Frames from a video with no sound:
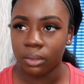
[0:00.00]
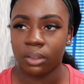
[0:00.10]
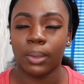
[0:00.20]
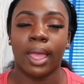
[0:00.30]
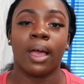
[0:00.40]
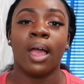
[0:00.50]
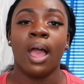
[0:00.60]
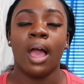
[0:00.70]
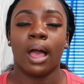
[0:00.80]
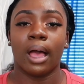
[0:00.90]
so yeah
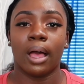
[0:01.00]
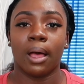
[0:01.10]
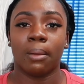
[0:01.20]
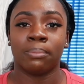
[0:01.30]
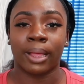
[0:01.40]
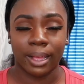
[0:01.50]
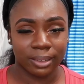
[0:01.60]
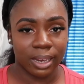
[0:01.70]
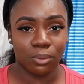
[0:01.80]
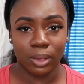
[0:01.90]
um, like i
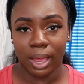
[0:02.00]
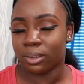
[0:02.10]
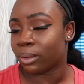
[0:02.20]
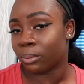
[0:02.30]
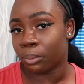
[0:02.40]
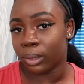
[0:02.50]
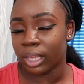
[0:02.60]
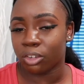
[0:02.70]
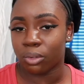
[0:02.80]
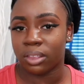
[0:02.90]
said if you guys
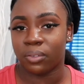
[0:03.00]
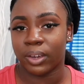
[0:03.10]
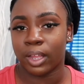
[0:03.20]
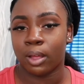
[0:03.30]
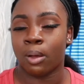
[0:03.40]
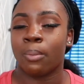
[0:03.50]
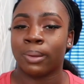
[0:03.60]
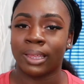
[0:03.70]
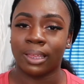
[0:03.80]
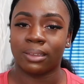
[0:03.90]
really enjoyed this video
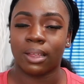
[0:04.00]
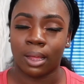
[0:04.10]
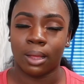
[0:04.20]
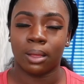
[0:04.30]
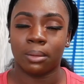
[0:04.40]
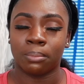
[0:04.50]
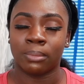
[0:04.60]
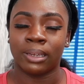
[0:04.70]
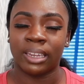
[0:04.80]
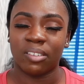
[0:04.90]
please
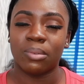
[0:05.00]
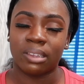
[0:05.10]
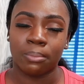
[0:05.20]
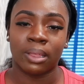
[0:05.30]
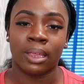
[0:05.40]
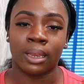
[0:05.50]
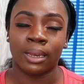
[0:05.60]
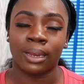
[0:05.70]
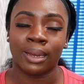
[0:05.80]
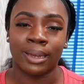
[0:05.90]
um, leave me something
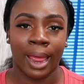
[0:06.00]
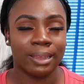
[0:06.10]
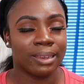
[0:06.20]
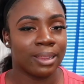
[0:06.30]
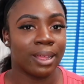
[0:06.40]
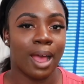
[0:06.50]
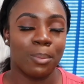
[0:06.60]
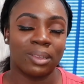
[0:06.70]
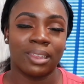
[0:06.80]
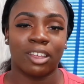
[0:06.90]
nice in the
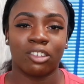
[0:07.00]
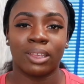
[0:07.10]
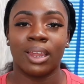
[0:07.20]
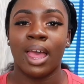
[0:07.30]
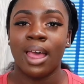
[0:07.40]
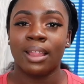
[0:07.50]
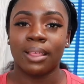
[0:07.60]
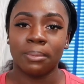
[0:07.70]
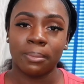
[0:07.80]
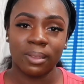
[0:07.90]
comment section
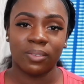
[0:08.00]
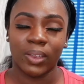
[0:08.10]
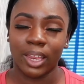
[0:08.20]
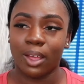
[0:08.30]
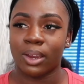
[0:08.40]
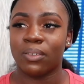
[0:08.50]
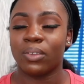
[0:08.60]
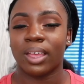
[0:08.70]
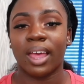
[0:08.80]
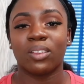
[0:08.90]
thumbs up this video and
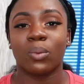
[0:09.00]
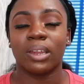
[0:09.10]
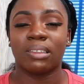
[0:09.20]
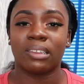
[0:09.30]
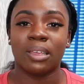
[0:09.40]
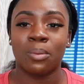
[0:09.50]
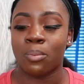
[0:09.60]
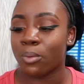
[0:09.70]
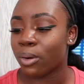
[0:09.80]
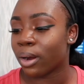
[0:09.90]
if you guys want to see
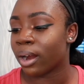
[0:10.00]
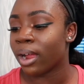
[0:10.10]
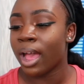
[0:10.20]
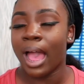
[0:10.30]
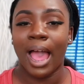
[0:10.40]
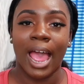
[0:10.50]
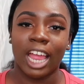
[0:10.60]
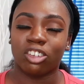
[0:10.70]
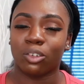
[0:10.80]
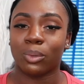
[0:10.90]
more
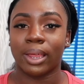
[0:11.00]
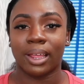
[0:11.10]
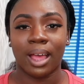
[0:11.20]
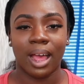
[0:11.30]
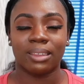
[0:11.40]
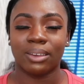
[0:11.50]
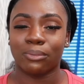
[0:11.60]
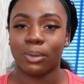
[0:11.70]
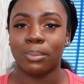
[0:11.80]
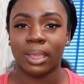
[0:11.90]
hygiene related
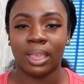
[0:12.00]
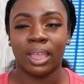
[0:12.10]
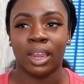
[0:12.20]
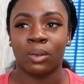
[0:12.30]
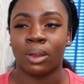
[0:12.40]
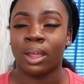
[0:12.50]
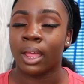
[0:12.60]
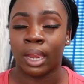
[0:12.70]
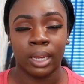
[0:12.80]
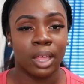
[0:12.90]
content from me and
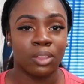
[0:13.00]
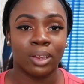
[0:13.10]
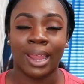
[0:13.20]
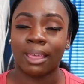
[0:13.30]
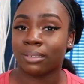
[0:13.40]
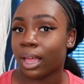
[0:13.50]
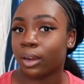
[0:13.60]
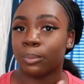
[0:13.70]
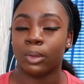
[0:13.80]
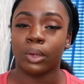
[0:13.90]
any other
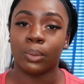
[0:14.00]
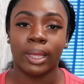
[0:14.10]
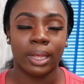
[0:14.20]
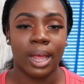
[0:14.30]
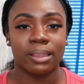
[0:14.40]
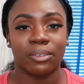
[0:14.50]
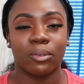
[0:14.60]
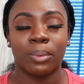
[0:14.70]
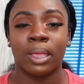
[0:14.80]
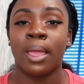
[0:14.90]
lifestyle or beauty related content
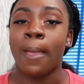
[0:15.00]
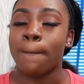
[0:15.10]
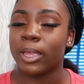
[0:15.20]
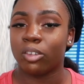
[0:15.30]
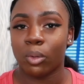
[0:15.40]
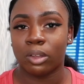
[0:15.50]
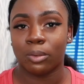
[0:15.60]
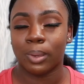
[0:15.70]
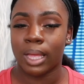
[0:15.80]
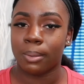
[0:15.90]
from me be sure
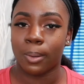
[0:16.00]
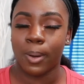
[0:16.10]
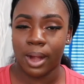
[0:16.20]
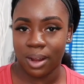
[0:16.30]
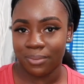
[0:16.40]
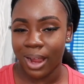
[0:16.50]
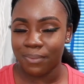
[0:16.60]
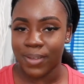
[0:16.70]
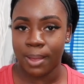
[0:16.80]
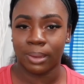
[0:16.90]
to become a part of
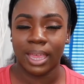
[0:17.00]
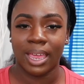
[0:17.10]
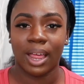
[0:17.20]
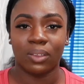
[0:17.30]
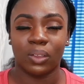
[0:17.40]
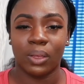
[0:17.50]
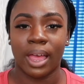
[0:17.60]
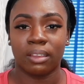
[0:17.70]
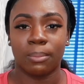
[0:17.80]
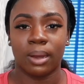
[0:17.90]
our family and i'll see you
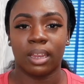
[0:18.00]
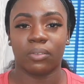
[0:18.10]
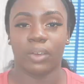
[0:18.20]
guys in my next